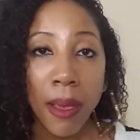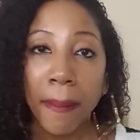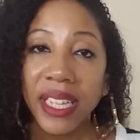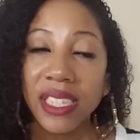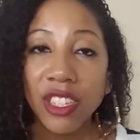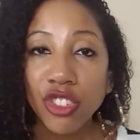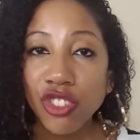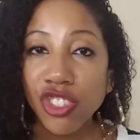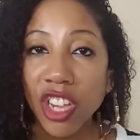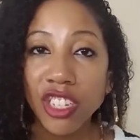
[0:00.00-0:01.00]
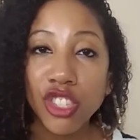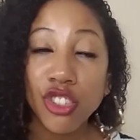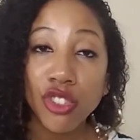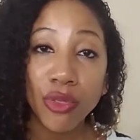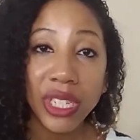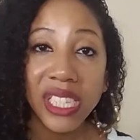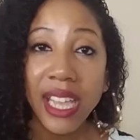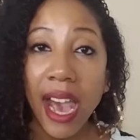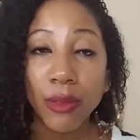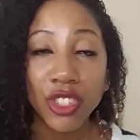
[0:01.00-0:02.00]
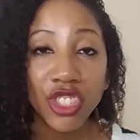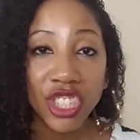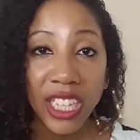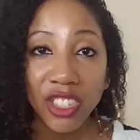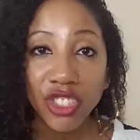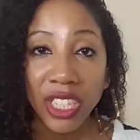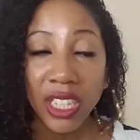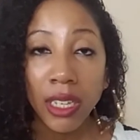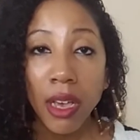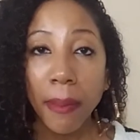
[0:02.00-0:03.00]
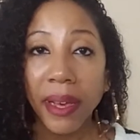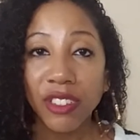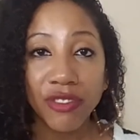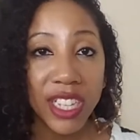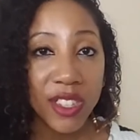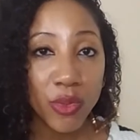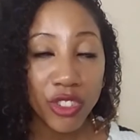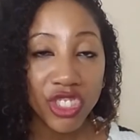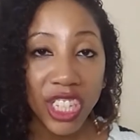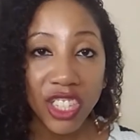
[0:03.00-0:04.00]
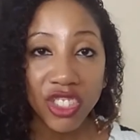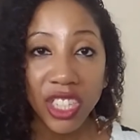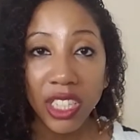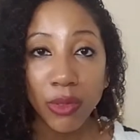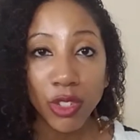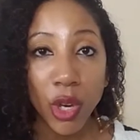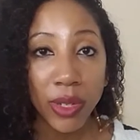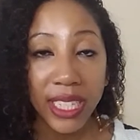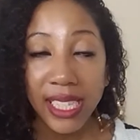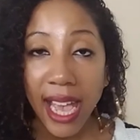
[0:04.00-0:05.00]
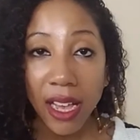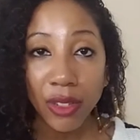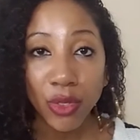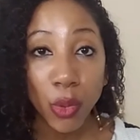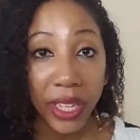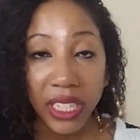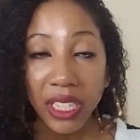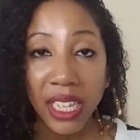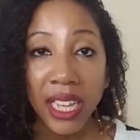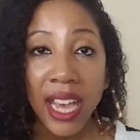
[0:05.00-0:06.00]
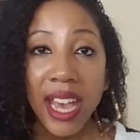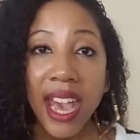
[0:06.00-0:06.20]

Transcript: My teachers started to notice that I was changing. My grades were changing. They were going down quickly.